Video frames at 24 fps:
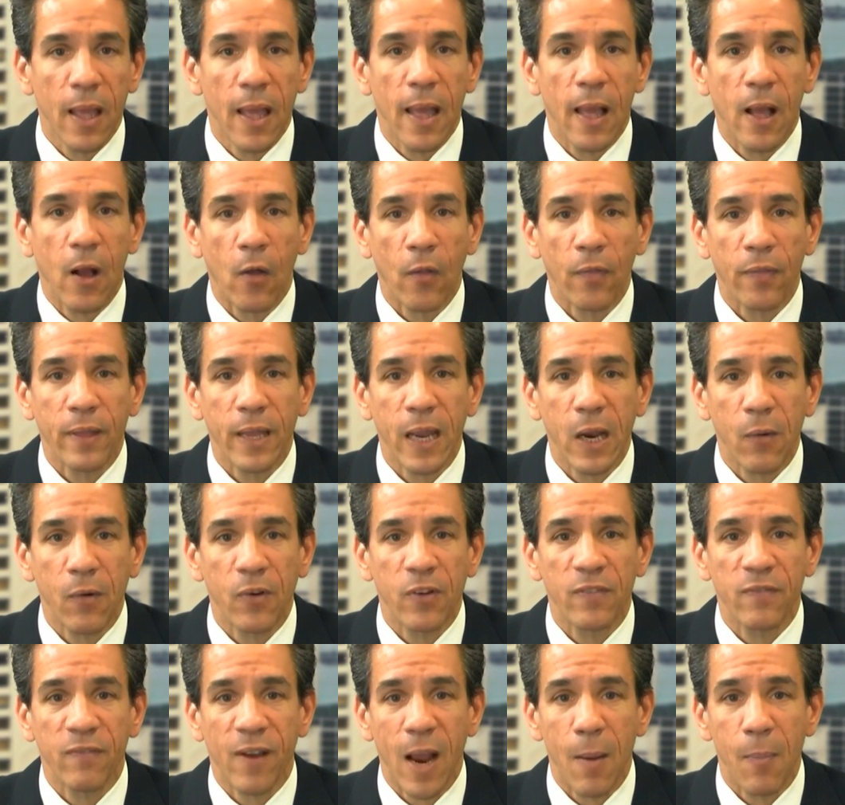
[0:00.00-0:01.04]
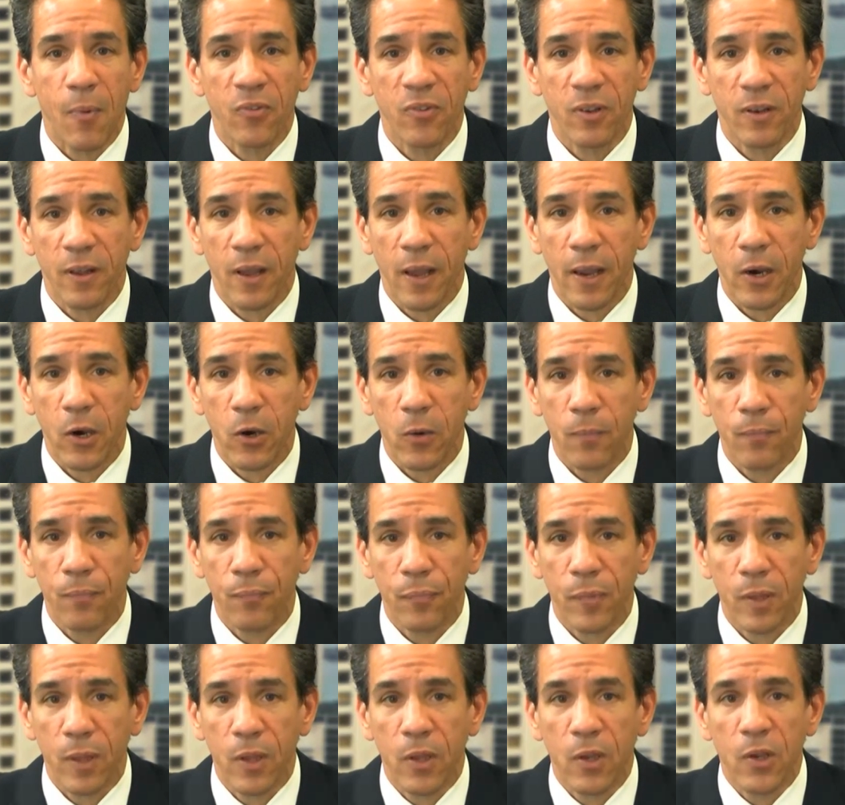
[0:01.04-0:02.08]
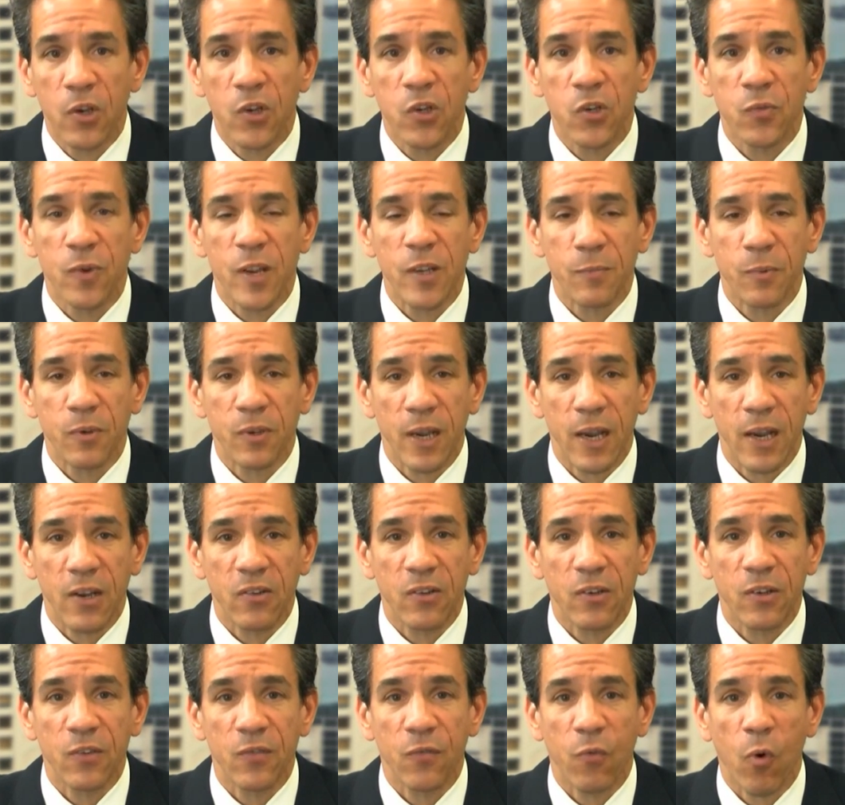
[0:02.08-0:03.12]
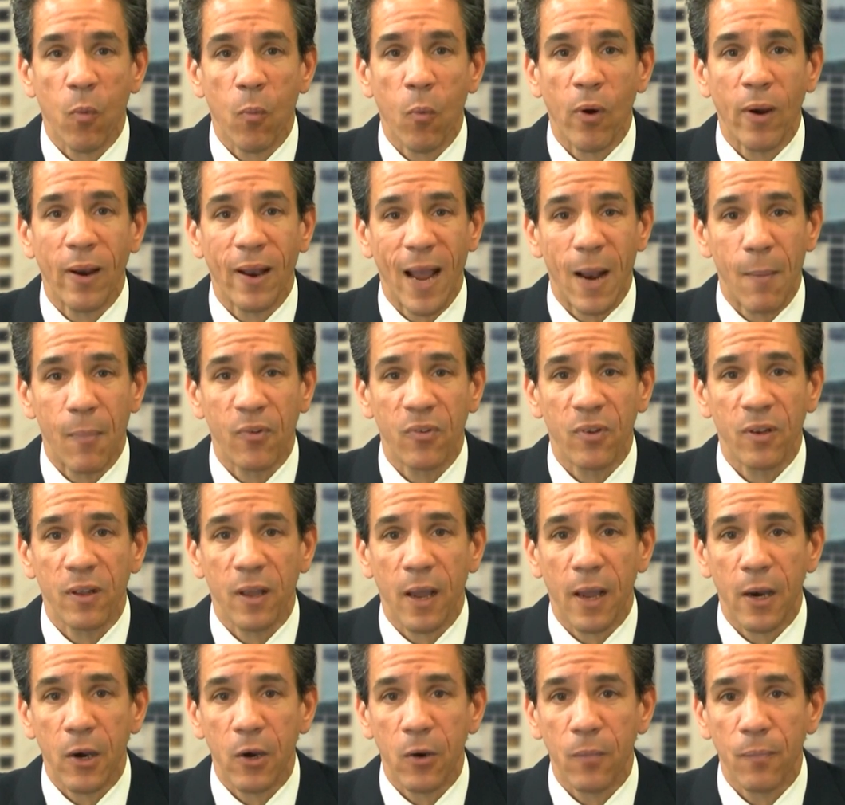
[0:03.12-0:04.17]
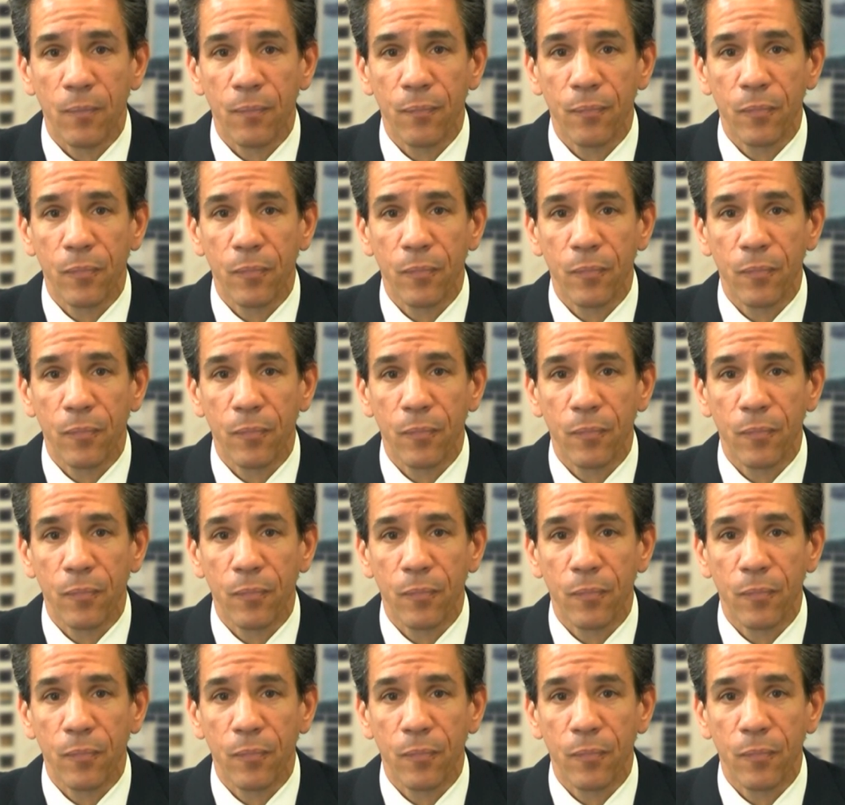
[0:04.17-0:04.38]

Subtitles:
Healthcare is 5% higher. Transportation is 4.9% higher.